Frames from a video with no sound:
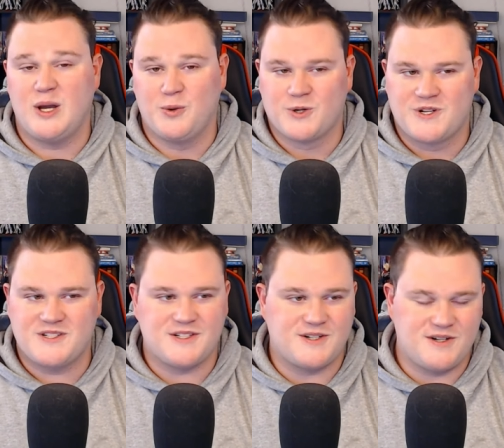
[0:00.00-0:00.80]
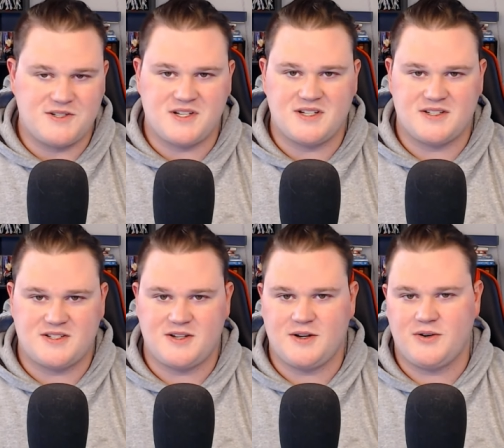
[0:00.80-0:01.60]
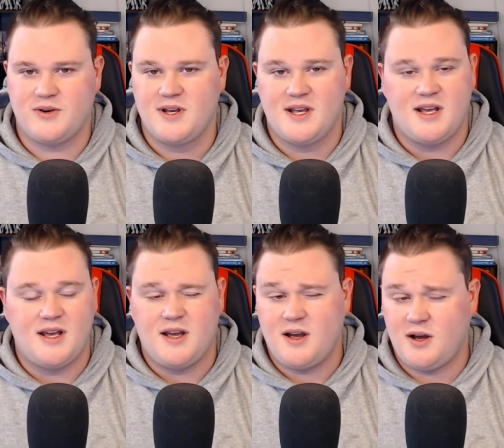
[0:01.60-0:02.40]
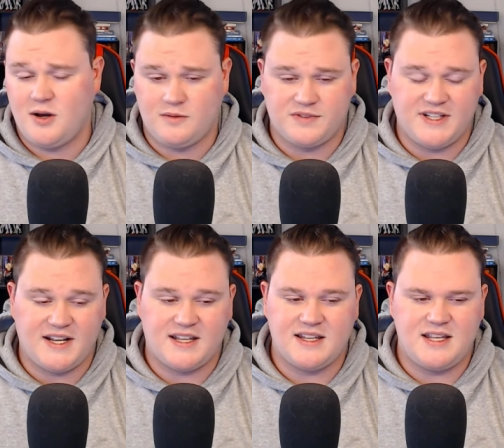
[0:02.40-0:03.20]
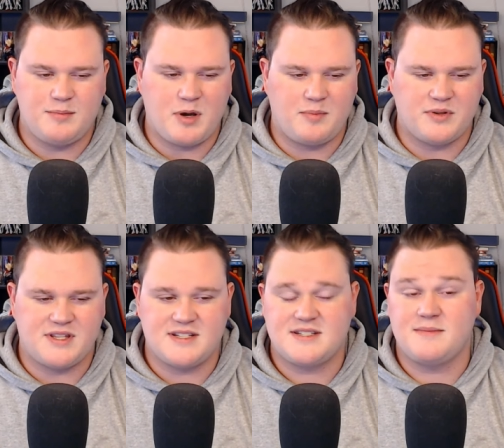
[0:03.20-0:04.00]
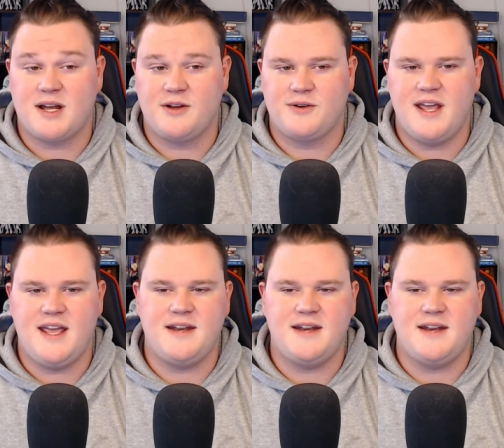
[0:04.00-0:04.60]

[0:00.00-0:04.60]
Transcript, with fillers: work is increasing, so hopefully I can keep up with this in my own head.